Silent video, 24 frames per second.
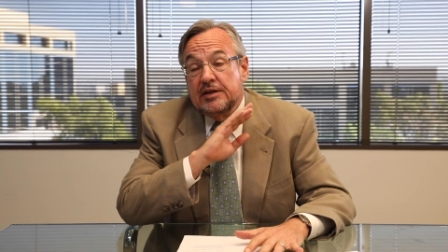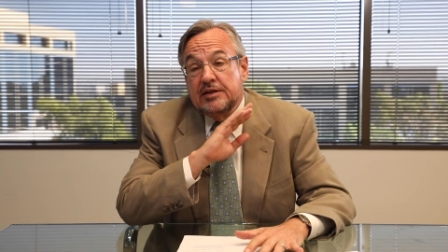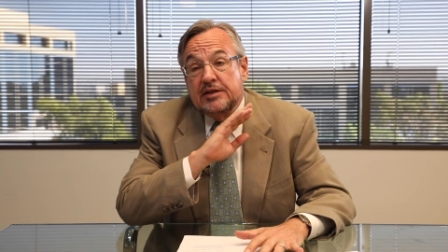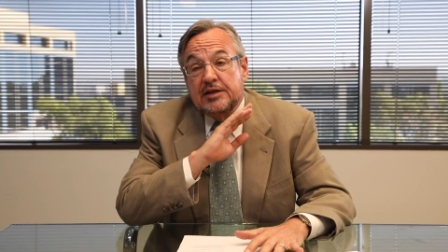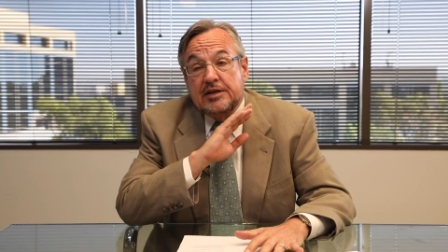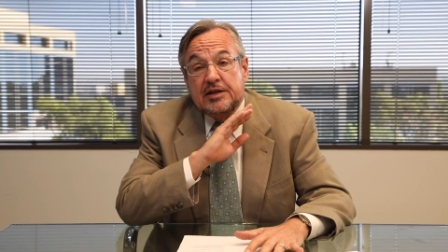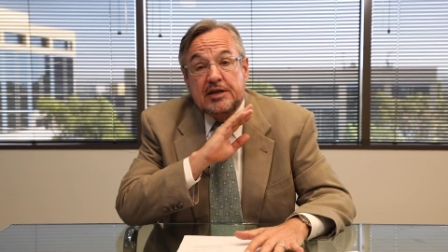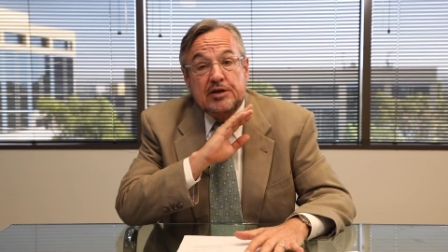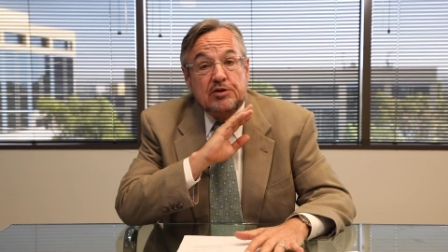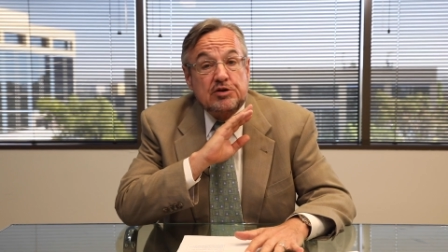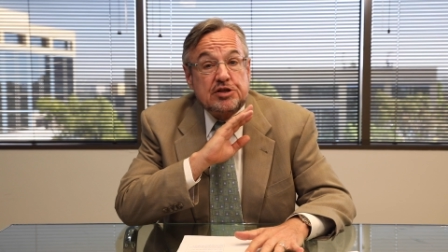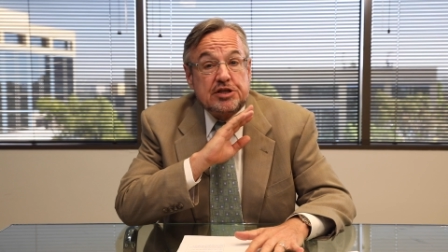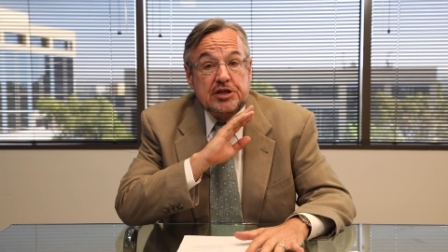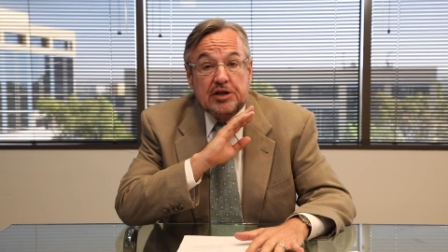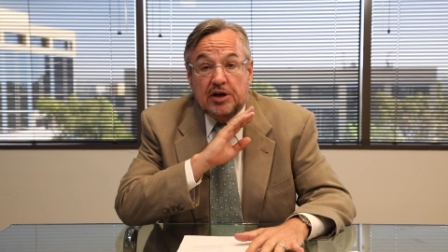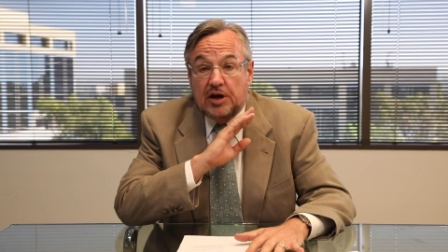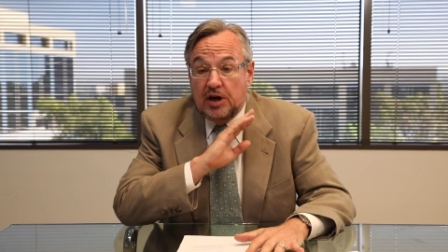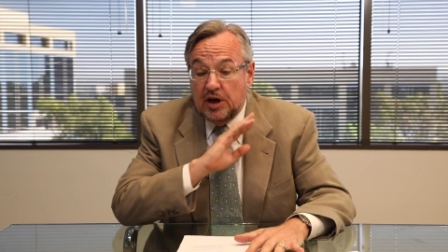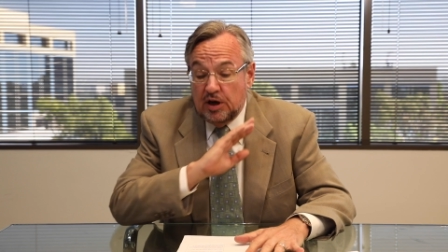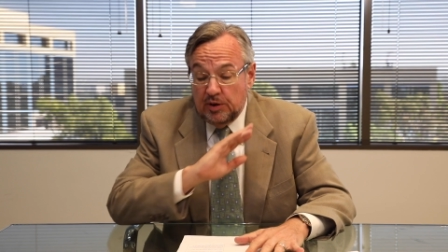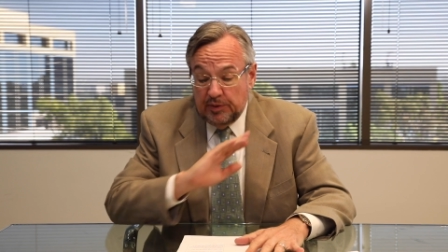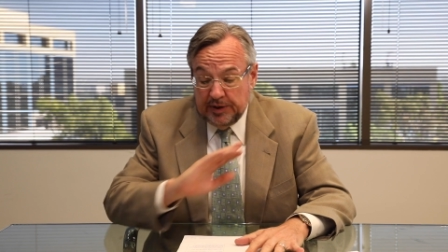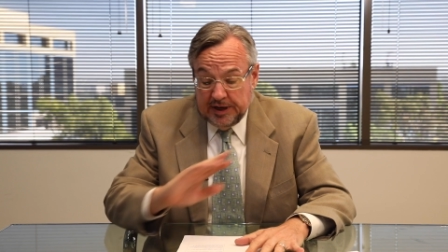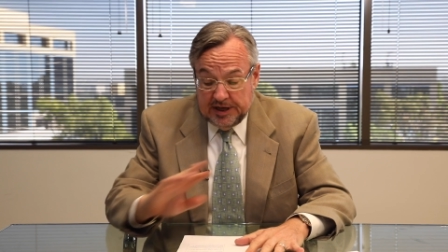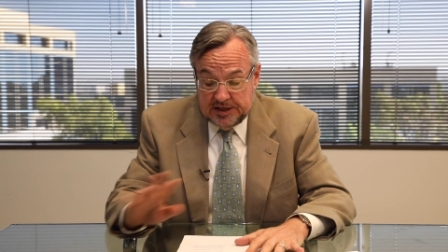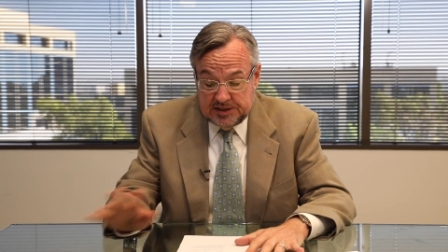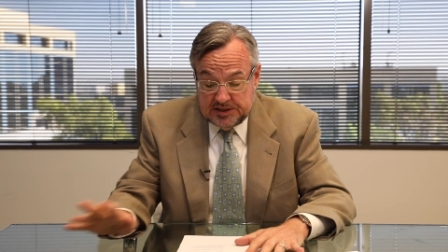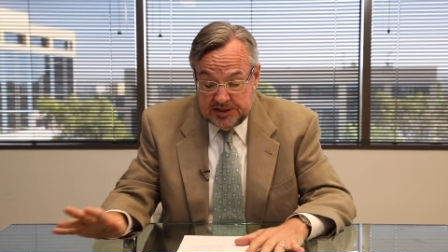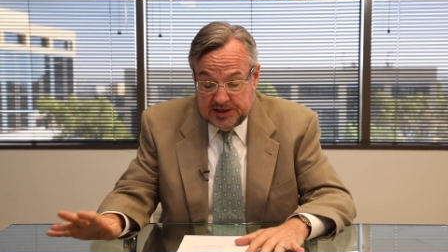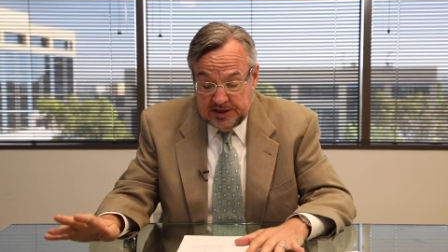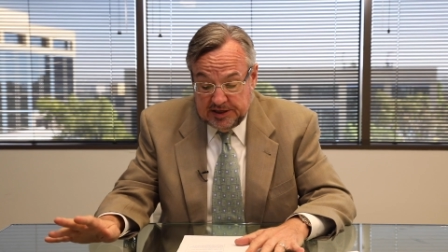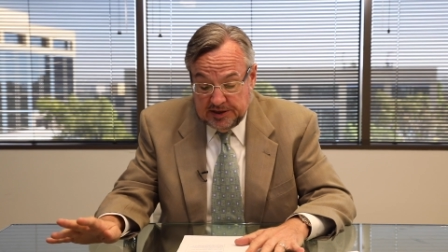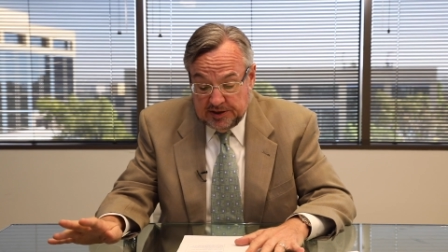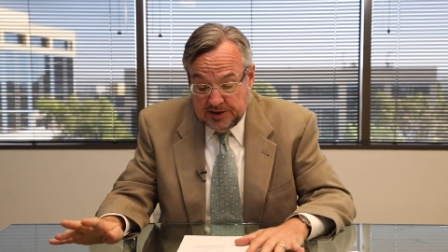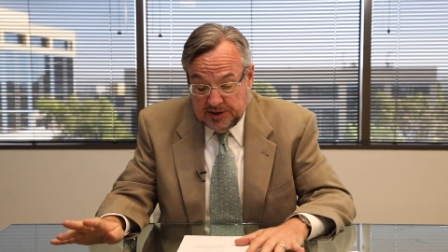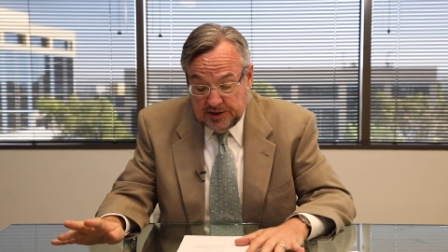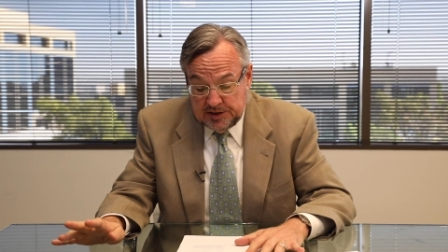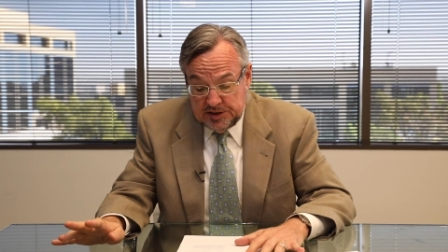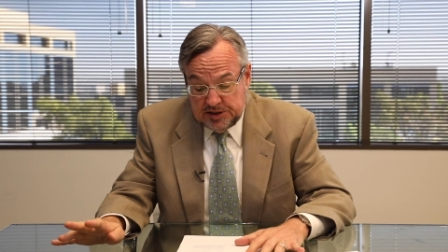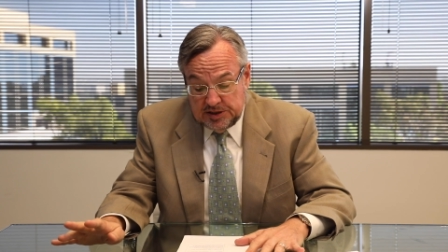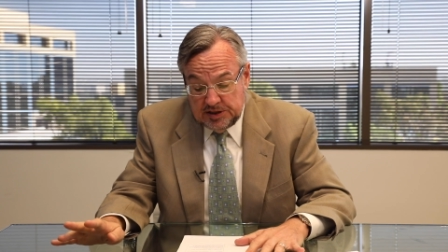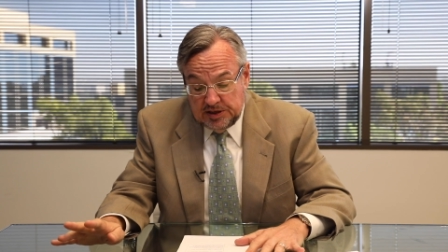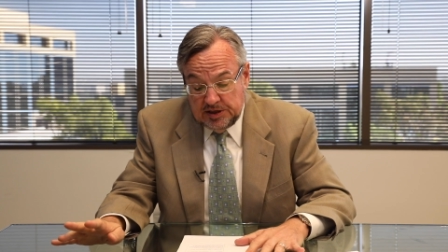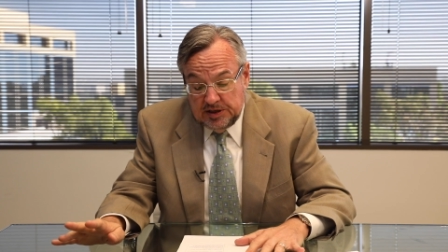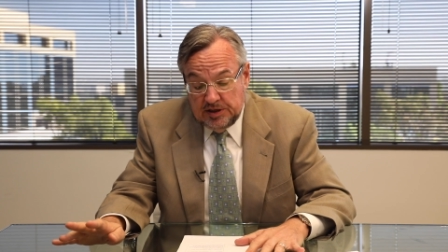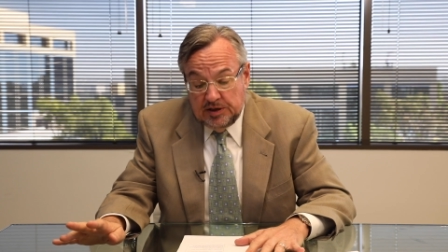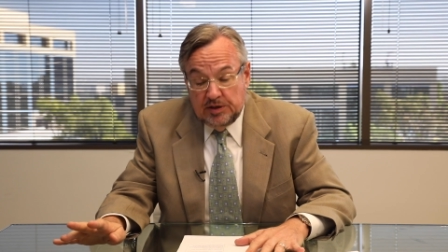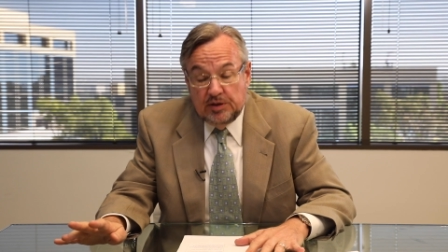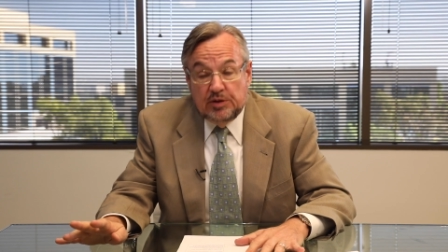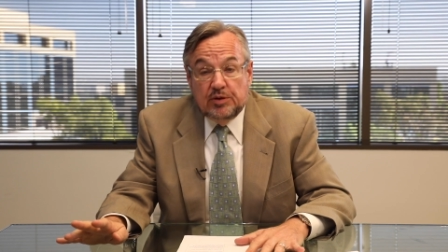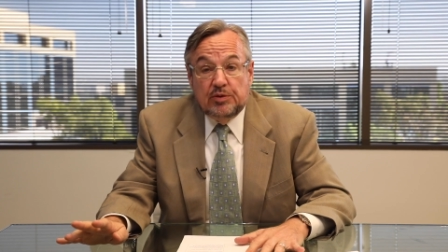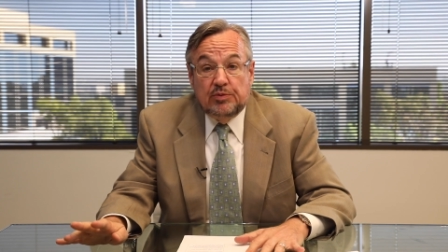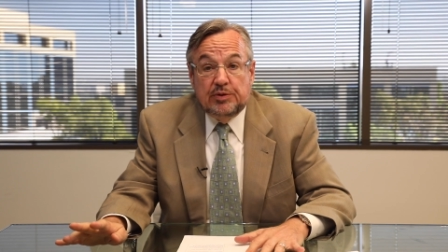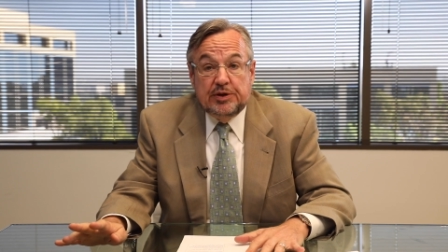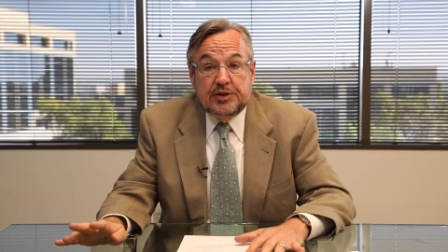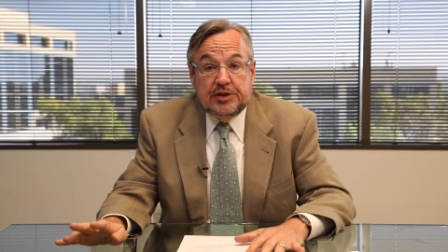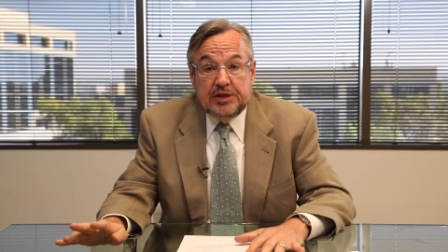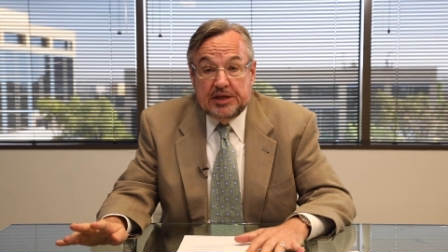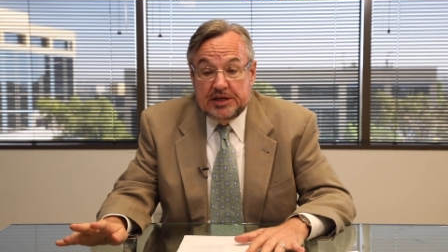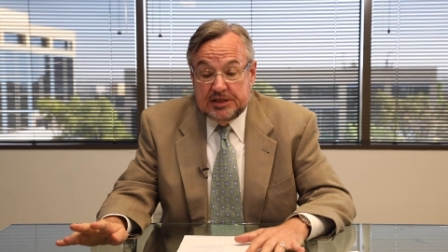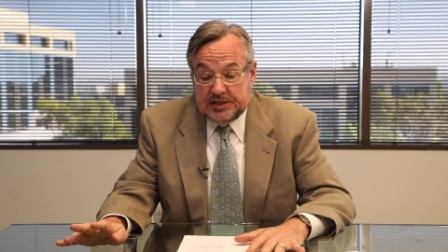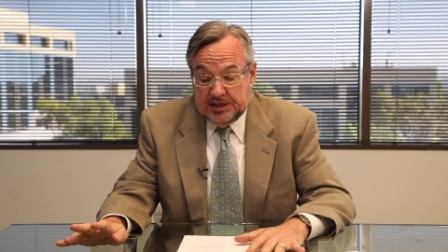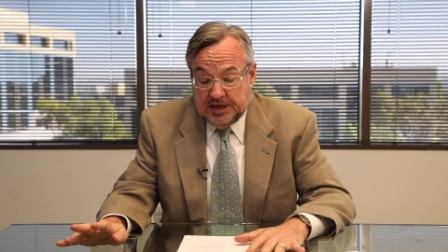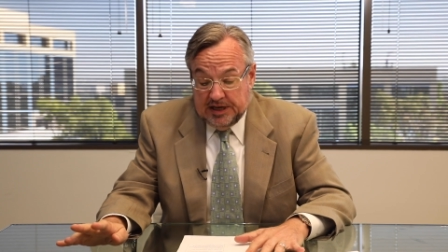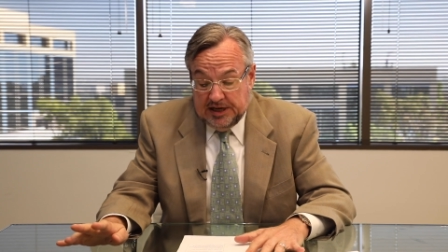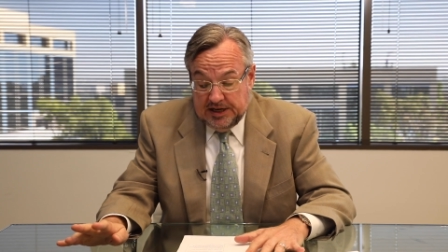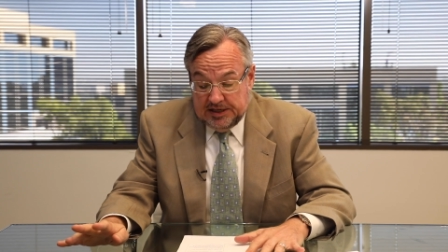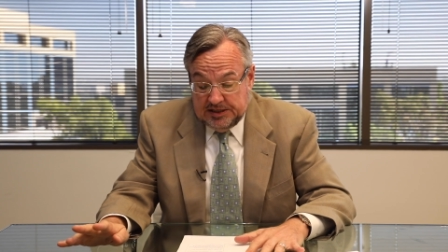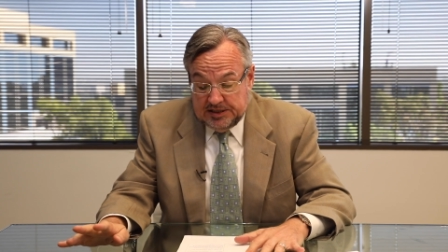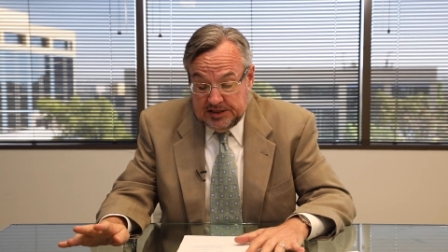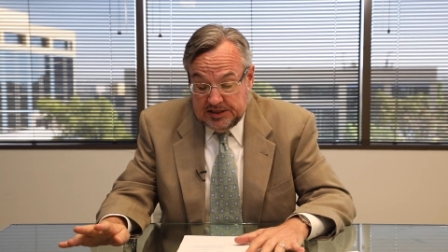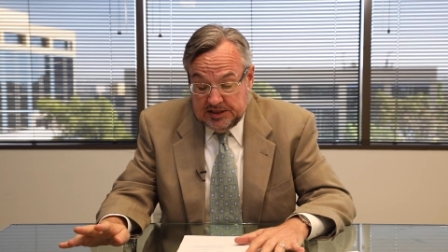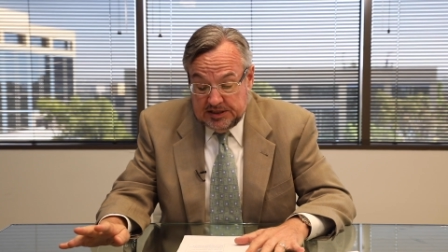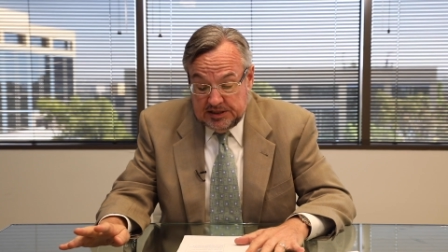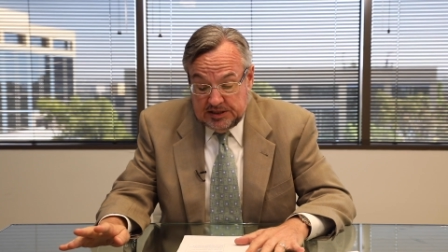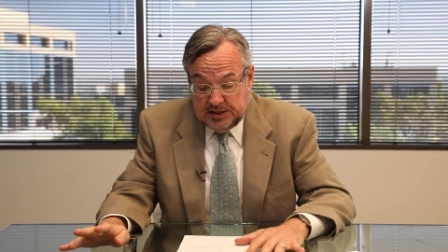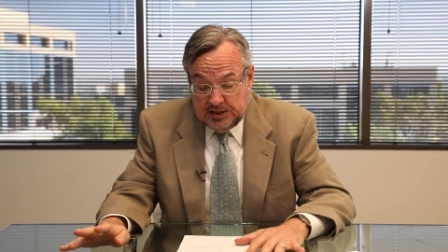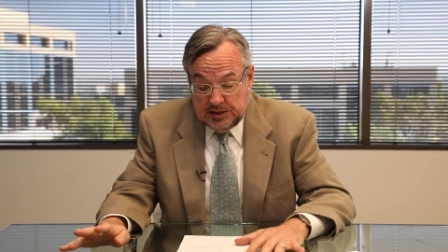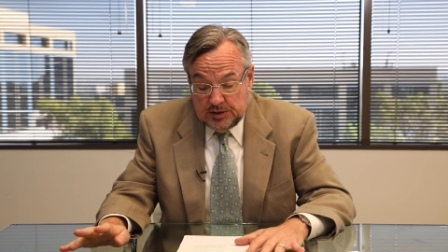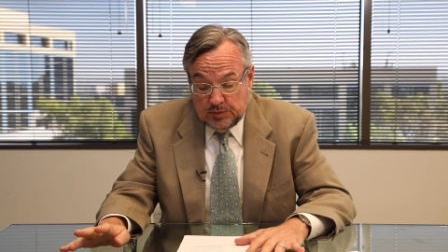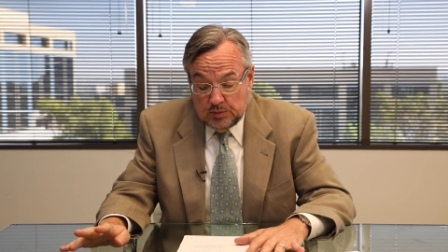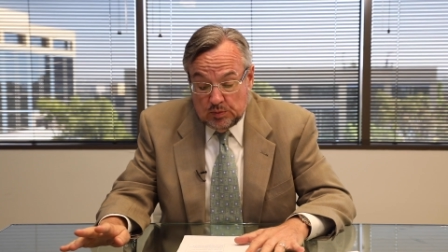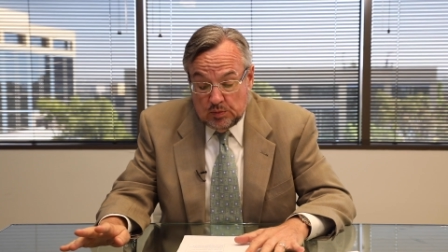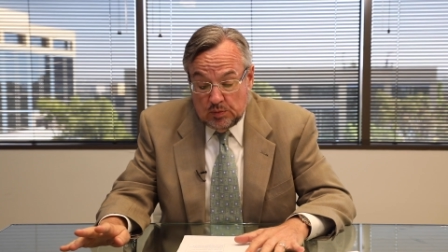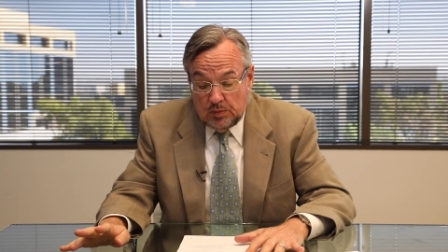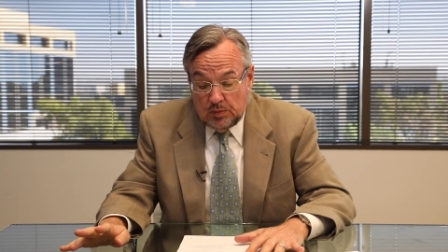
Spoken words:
that he or she always deals with these cases,